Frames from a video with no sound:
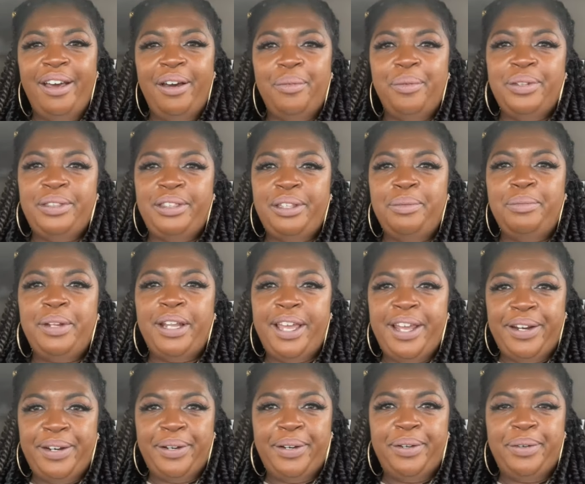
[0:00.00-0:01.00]
with them
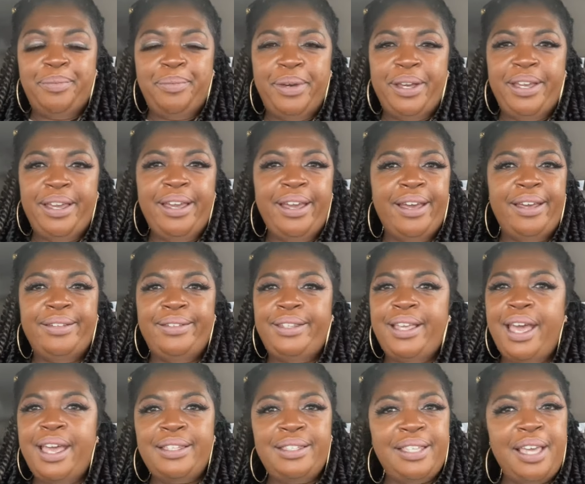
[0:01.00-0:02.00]
later. But yeah,
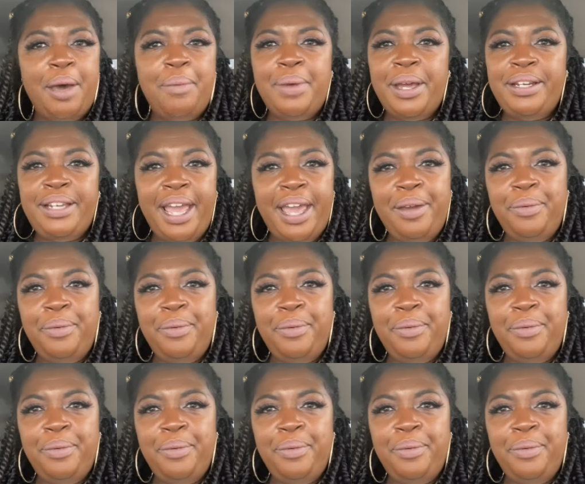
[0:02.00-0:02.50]
that's how my day